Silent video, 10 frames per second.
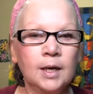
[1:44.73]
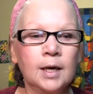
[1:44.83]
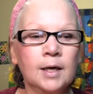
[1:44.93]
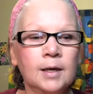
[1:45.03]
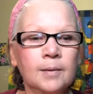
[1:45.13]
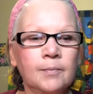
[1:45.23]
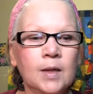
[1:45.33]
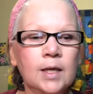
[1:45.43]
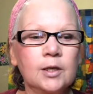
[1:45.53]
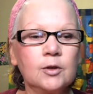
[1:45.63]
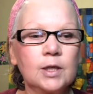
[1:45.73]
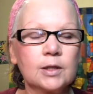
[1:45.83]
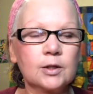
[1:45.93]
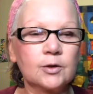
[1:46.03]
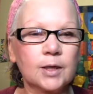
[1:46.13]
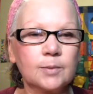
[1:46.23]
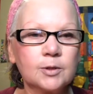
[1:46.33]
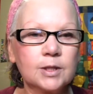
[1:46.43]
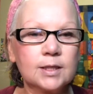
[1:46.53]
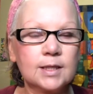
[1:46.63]
And you're able
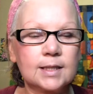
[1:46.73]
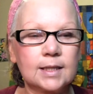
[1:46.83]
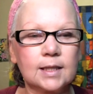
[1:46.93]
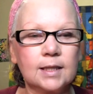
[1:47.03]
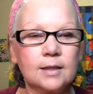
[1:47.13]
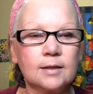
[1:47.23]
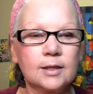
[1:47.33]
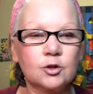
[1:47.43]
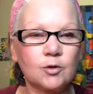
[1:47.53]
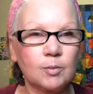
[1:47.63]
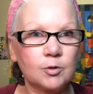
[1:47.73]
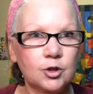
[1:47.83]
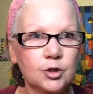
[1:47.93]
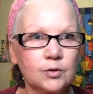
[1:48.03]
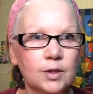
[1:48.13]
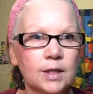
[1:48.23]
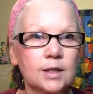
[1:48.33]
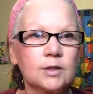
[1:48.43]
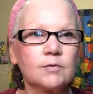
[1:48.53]
to see, like, troubleshoot things.